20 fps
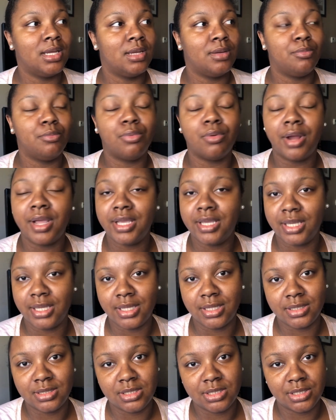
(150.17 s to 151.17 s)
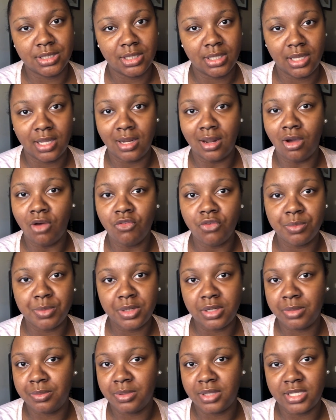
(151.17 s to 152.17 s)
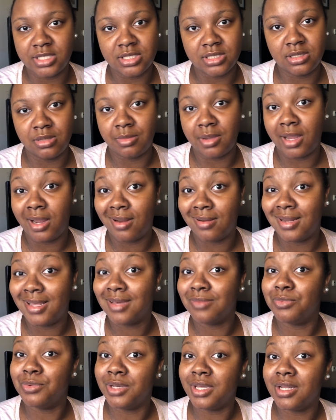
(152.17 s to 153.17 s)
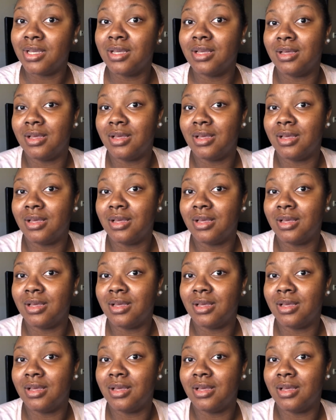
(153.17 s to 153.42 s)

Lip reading: breakage and over manipulation to my hair that would